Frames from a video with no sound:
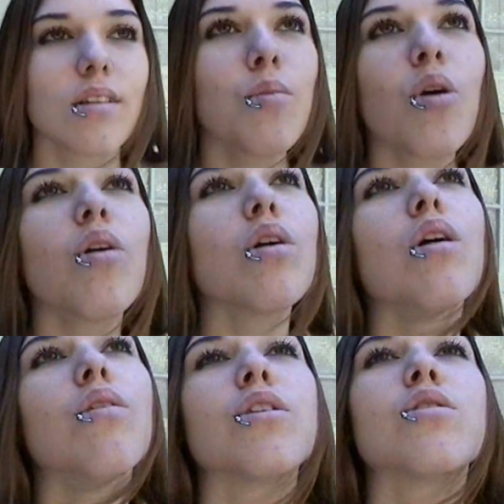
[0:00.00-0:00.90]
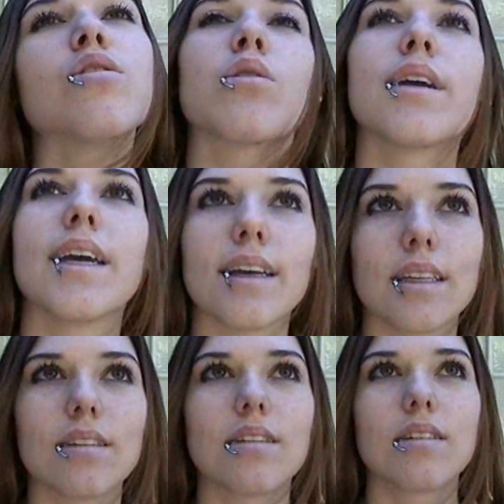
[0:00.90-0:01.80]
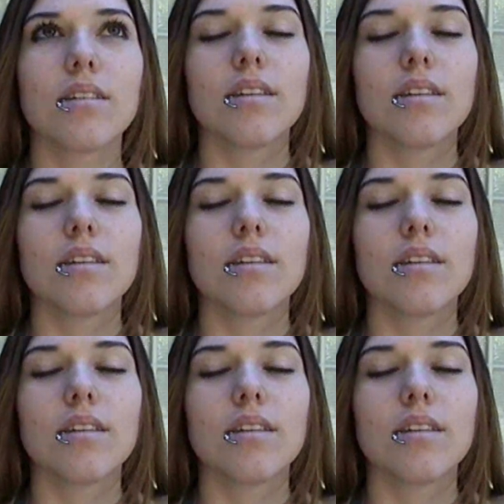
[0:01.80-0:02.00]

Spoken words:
The moral of the story is,